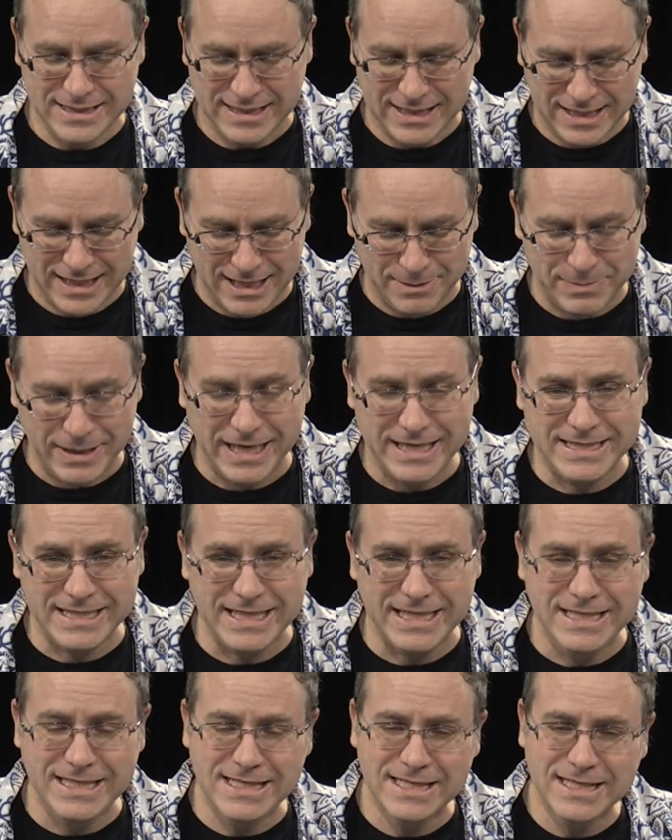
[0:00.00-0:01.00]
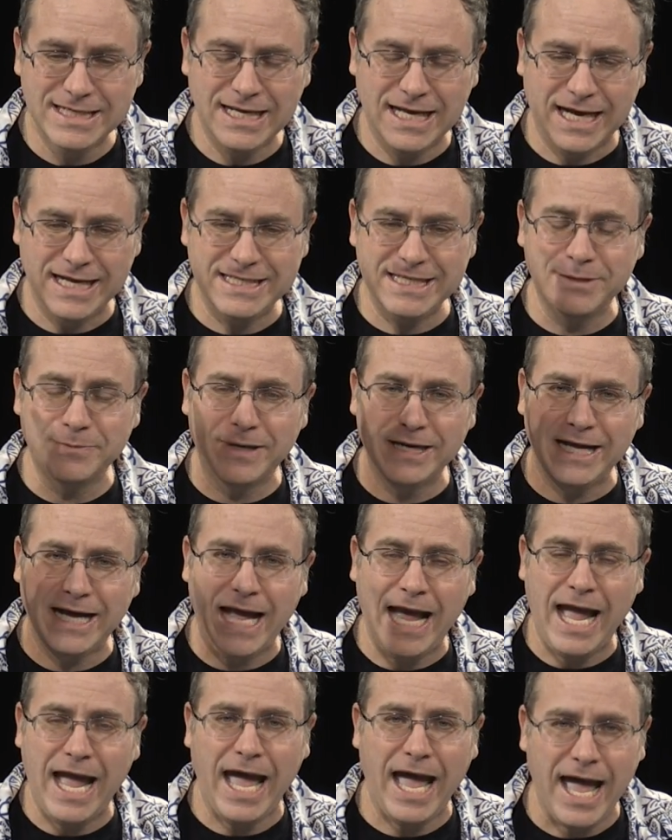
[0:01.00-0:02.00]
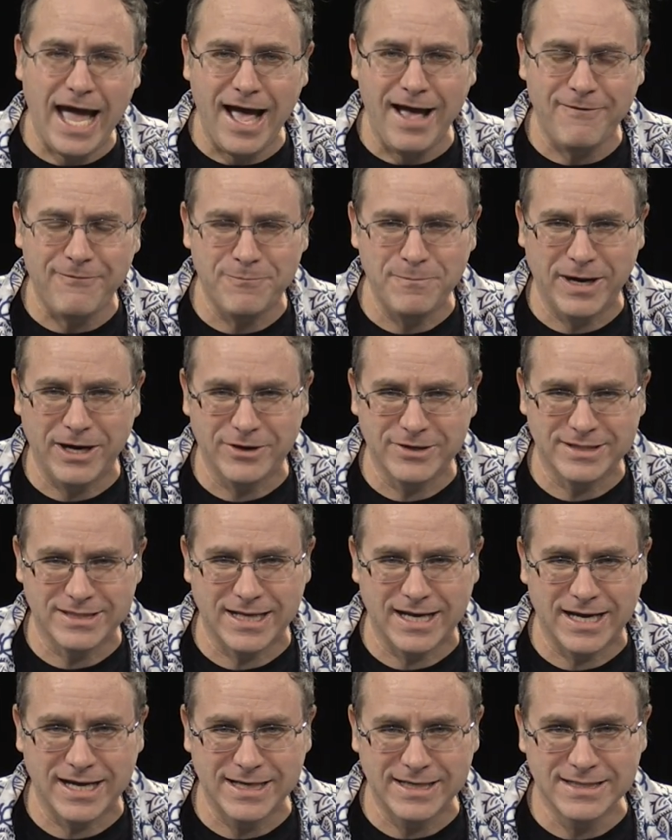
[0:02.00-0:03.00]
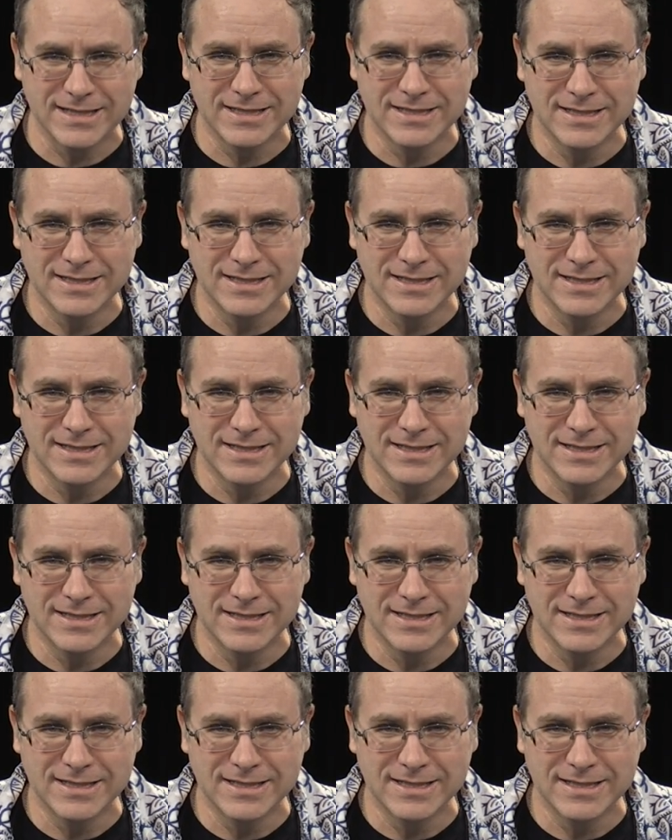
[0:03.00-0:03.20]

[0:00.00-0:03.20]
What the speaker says: But I did run a half marathon